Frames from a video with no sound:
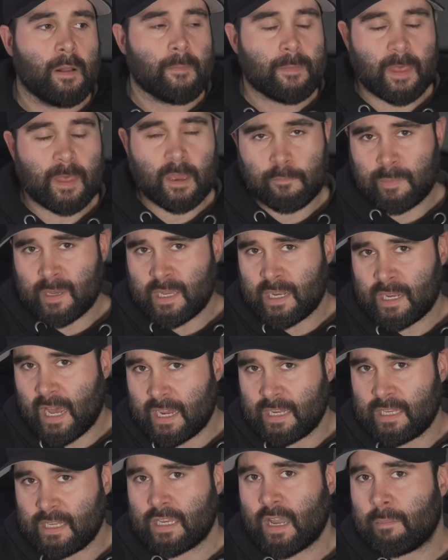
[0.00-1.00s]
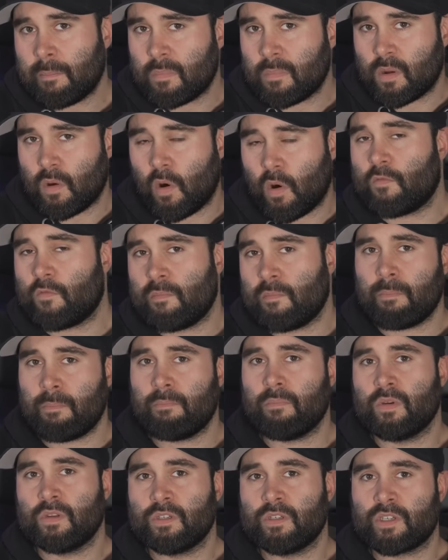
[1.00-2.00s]
There have been a number of
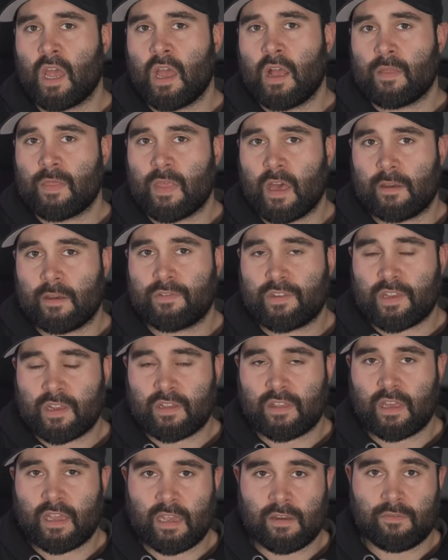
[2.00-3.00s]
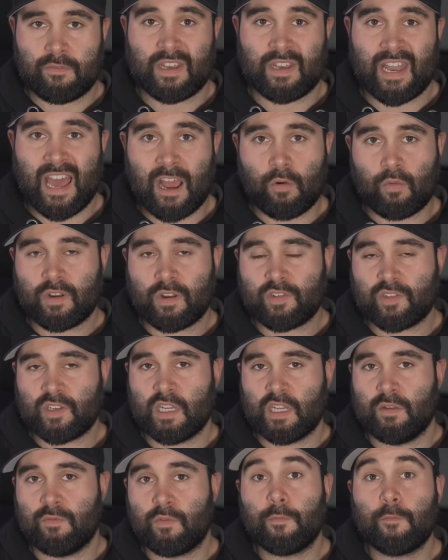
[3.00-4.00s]
members that have said that they have now
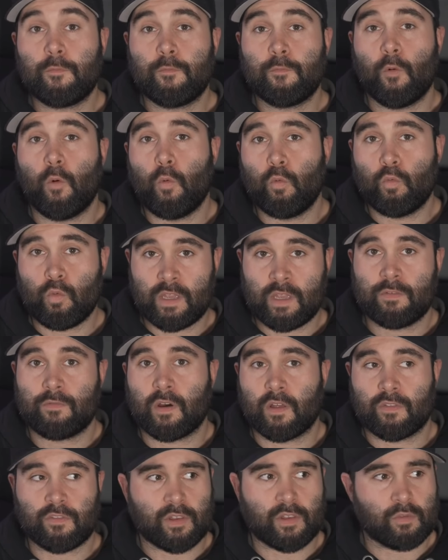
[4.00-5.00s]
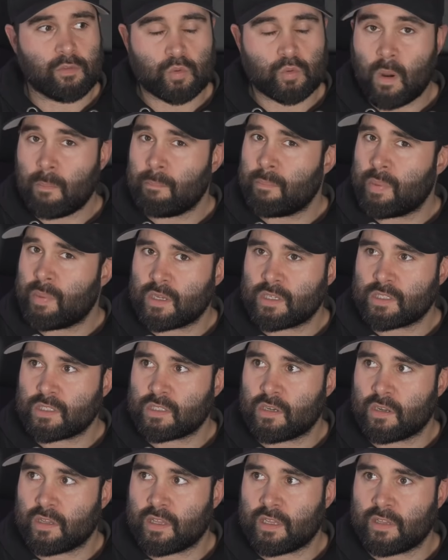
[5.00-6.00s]
received full refunds. There was one
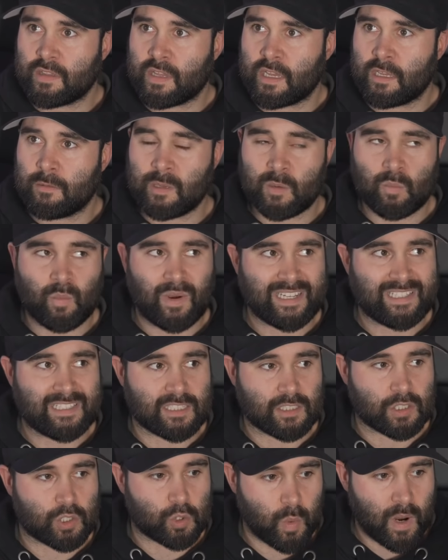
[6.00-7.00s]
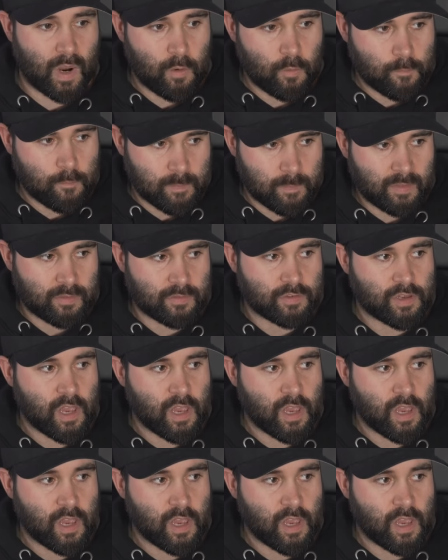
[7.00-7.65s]
person, I think they had been waiting 12 months,